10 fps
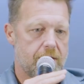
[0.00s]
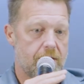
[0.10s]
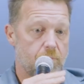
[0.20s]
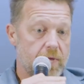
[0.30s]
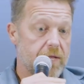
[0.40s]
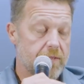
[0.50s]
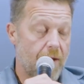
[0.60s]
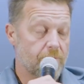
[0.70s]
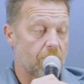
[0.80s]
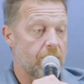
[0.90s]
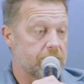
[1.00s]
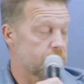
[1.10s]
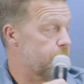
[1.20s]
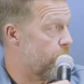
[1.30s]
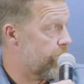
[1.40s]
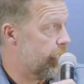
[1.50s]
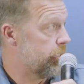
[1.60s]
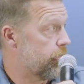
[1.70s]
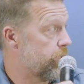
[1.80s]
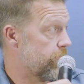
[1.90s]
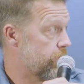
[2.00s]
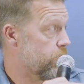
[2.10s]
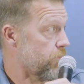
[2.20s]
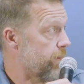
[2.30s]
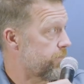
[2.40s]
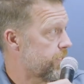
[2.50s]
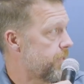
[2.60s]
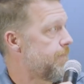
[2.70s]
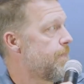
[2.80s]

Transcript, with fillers: and we that was our entry point into it, the script.